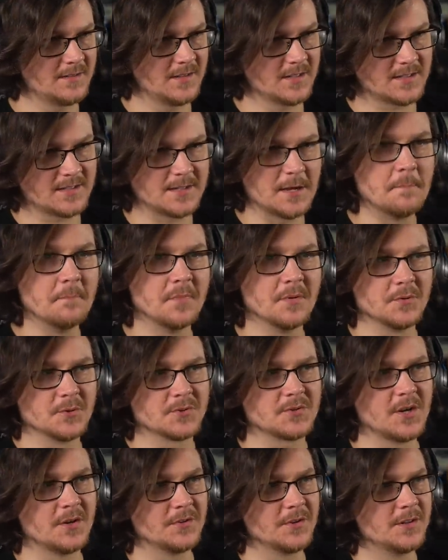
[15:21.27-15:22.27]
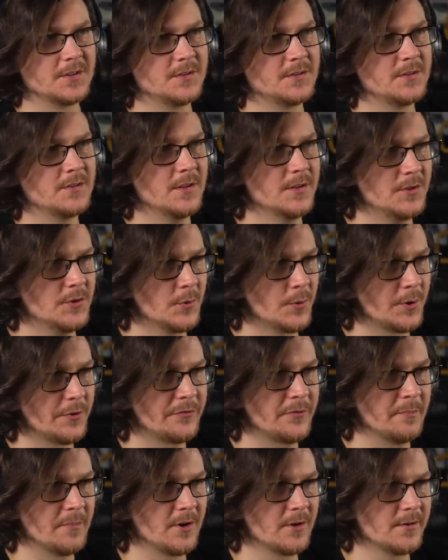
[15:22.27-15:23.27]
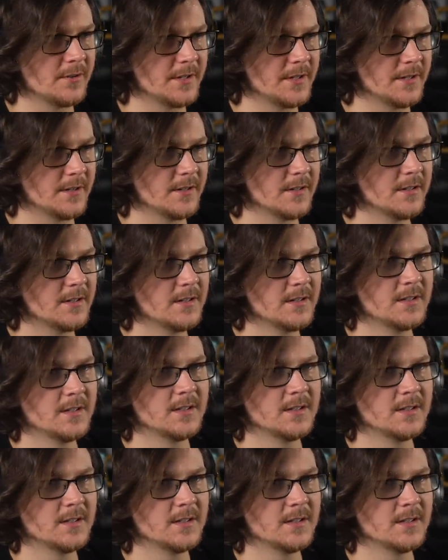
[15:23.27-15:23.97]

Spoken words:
symbols on the door from earlier.